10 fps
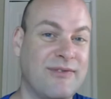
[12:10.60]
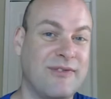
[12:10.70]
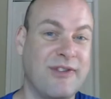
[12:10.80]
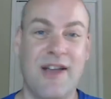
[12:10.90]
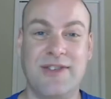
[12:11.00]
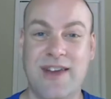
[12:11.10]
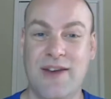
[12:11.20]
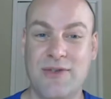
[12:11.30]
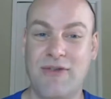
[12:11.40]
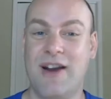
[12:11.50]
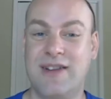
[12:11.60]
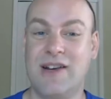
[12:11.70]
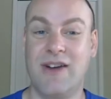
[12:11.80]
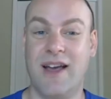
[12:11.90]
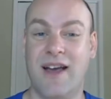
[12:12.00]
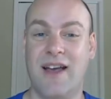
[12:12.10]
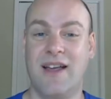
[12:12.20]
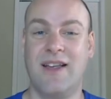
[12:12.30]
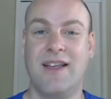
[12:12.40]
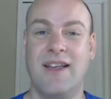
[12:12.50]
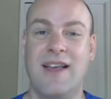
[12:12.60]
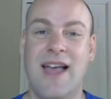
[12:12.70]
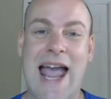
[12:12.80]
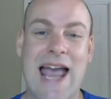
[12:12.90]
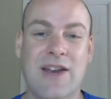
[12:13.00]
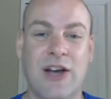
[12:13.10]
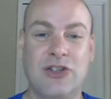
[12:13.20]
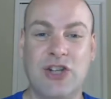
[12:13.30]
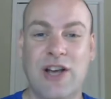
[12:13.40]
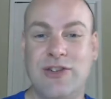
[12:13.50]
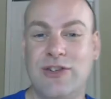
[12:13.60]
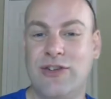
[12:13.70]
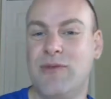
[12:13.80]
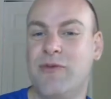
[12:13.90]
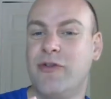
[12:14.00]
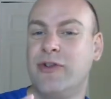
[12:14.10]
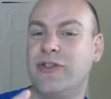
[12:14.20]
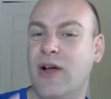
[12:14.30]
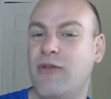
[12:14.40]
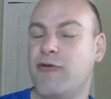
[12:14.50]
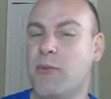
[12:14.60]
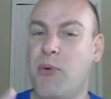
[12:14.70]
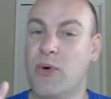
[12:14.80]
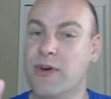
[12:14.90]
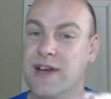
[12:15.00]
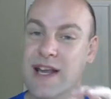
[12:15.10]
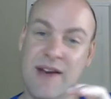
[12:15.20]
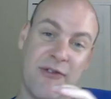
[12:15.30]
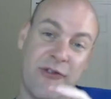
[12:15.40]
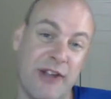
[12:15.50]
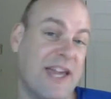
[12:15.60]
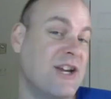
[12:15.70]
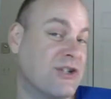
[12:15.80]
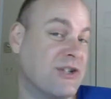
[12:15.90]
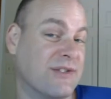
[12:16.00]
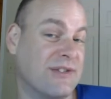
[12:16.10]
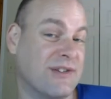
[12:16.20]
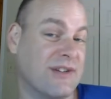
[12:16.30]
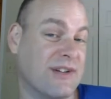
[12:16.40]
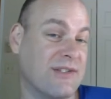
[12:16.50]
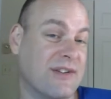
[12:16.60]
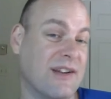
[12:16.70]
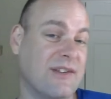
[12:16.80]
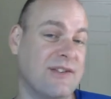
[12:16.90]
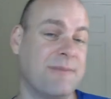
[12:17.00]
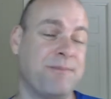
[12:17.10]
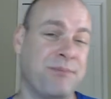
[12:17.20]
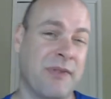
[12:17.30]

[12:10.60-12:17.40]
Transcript: not standard criteria, and adjusts them for self-reported inflation statistics.